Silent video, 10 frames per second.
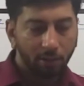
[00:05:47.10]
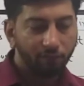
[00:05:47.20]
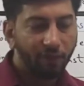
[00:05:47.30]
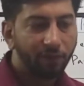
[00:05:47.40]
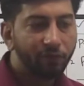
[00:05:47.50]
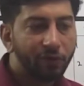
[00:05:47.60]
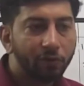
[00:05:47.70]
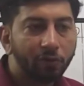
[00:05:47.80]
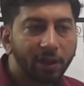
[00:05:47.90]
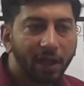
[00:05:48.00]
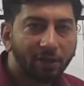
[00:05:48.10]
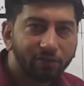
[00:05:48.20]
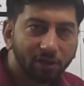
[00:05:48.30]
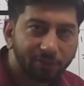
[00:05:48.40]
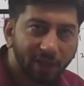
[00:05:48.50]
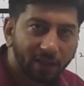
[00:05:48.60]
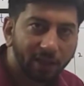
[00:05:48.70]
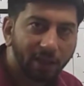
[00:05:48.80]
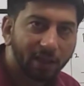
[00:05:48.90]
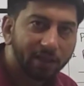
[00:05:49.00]
when we don't have subject
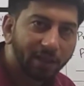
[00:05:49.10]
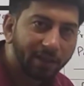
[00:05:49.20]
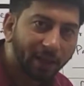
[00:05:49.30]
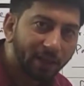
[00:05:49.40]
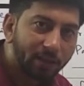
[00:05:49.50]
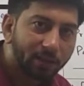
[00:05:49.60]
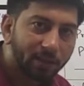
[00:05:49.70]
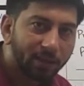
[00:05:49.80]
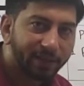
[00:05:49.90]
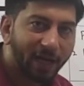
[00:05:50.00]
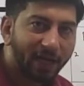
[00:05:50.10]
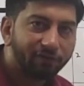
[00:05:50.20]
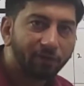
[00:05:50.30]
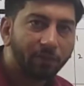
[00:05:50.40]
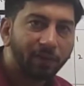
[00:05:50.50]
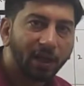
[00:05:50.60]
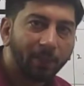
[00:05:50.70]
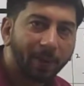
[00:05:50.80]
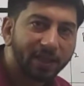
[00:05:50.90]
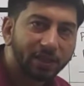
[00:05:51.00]
in a sentence, that will be a
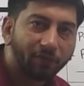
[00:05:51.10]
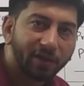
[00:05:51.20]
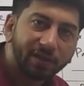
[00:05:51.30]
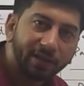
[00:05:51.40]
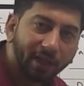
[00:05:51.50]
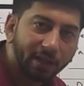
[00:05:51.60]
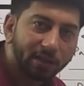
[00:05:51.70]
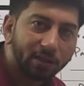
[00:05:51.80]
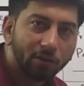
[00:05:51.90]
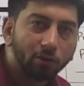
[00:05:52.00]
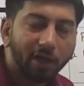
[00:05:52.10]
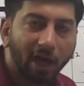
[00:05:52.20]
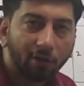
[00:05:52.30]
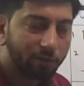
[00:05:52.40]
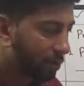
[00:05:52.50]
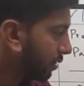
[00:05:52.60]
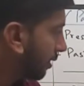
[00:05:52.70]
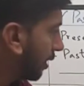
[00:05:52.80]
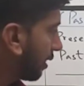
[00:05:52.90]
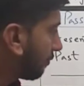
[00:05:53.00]
passive voice sentence, no doubt.
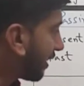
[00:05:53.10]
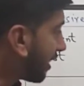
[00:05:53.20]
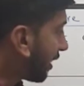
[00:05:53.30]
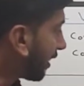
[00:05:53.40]
But here